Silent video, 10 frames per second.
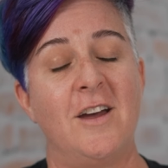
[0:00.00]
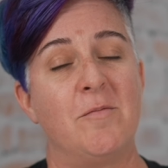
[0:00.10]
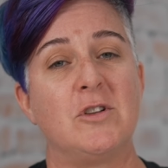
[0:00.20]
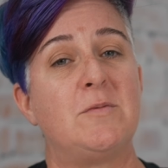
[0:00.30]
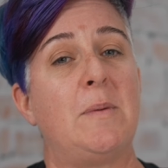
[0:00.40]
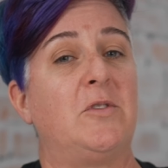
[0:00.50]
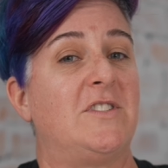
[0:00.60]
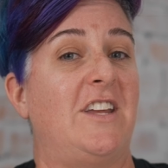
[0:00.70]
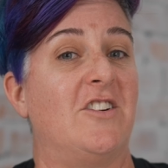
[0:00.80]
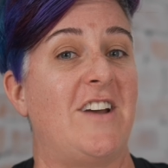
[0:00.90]
Most
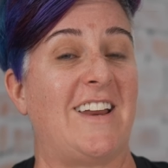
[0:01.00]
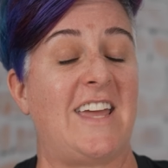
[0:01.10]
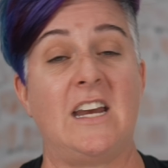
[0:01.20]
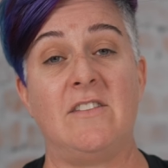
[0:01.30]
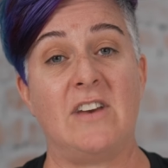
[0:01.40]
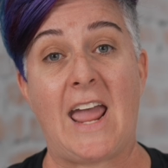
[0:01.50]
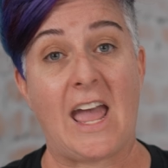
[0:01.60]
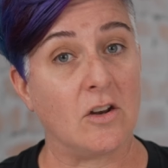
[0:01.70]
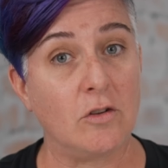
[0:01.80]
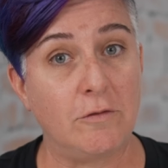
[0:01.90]
people's internet can't even
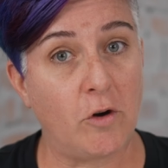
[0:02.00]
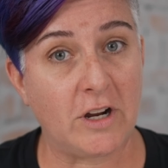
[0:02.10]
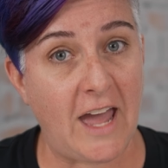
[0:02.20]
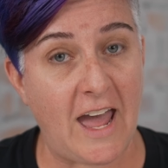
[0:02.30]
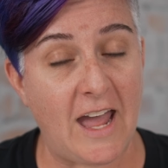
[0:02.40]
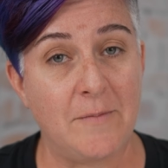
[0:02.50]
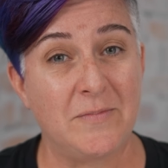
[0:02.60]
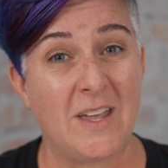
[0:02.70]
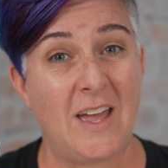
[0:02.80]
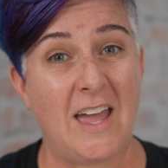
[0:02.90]
handle 4K.
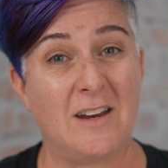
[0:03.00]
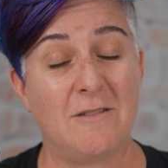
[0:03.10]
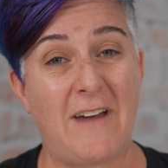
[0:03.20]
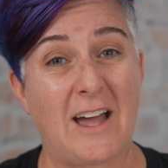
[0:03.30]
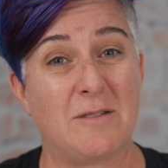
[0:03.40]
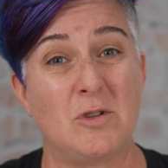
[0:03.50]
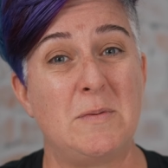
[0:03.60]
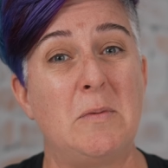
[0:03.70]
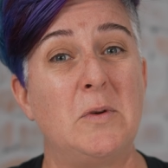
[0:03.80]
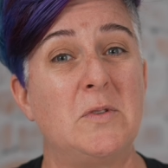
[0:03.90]
And in fact,
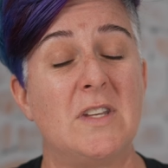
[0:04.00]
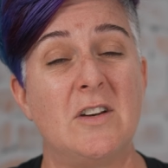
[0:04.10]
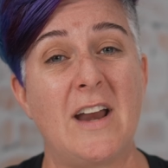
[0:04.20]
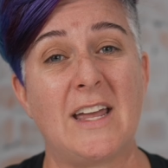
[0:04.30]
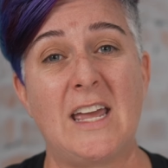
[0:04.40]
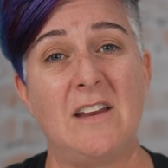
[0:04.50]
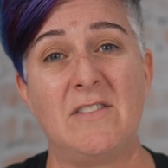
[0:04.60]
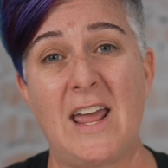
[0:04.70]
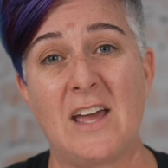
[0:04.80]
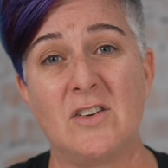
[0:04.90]
most people's internet can't
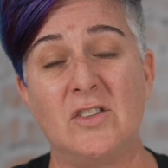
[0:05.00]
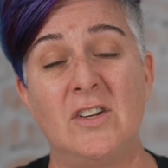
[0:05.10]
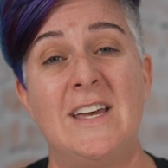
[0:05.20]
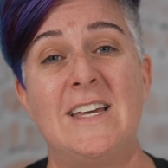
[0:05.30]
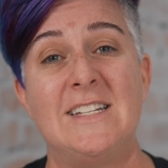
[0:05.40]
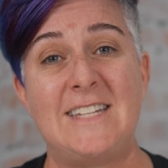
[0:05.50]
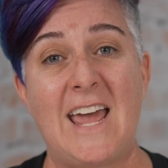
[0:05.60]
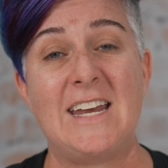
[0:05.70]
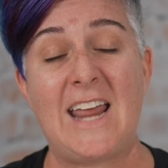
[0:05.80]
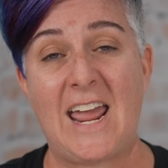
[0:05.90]
even handle
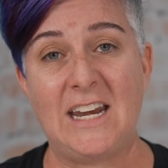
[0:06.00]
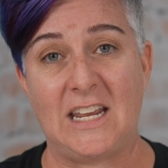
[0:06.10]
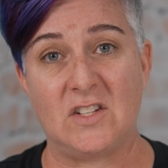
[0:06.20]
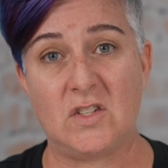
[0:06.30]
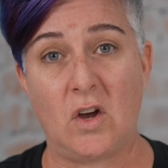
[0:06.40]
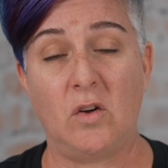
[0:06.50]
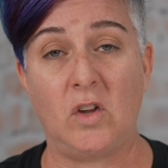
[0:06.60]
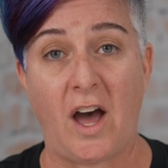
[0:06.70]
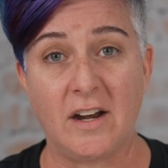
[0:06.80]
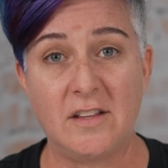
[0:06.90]
1080. So a
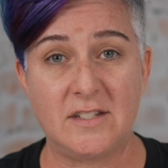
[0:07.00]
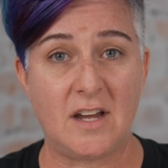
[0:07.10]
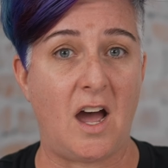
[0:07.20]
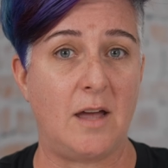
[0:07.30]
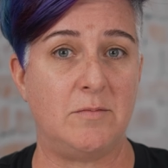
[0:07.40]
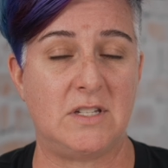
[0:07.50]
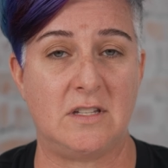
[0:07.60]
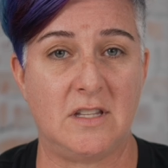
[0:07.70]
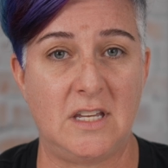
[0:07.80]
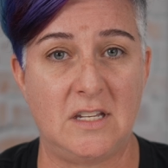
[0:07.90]
lot of the times
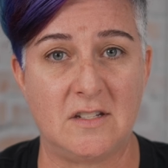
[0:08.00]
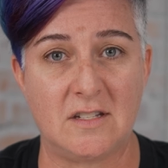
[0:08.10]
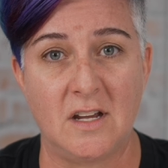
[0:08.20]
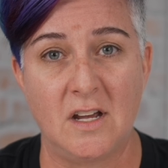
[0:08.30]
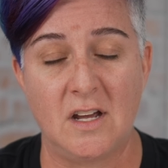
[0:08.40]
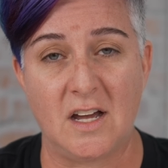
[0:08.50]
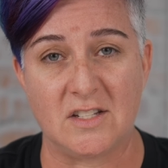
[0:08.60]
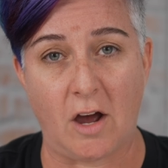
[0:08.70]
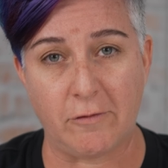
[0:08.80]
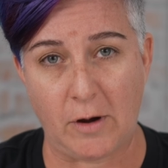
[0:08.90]
these
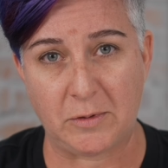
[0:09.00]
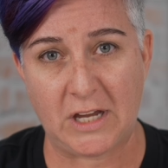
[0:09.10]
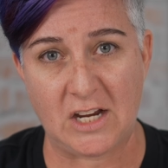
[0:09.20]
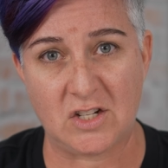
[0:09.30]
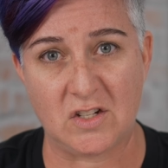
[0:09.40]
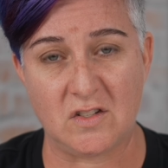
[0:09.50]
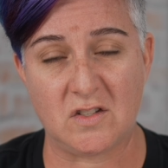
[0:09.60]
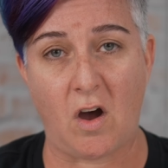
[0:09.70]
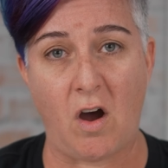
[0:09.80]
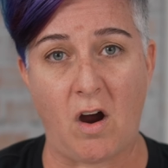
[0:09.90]
software
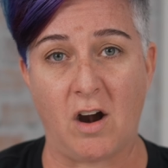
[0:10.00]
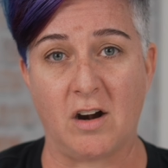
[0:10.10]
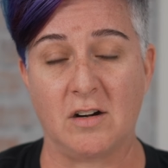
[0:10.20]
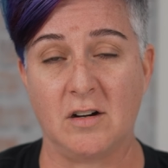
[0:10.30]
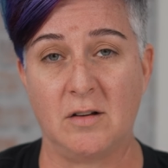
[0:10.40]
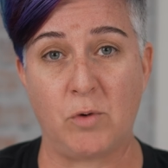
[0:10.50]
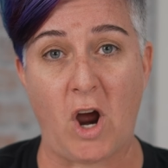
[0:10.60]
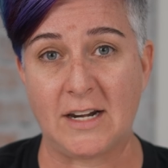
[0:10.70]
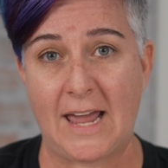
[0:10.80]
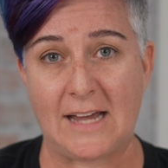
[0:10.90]
applications are
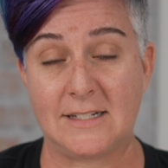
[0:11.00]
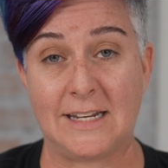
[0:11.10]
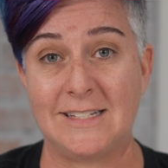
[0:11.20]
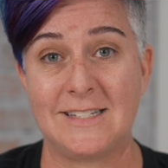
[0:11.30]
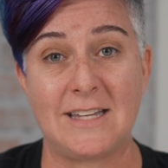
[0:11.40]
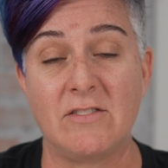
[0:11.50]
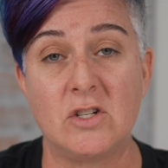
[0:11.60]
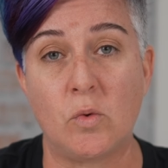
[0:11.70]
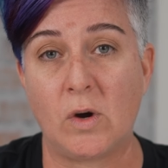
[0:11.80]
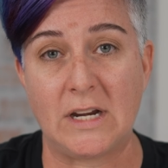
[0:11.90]
broadcasting in
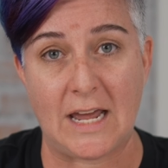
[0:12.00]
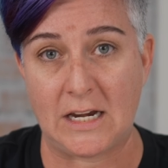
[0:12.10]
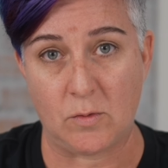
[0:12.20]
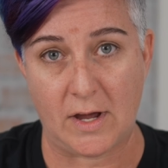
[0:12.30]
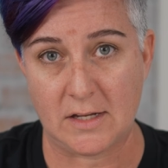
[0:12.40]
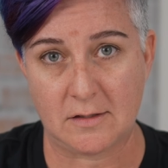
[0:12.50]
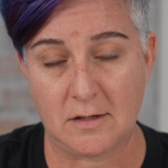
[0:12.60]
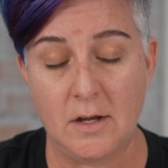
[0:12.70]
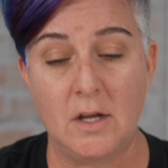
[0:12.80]
720 anyways.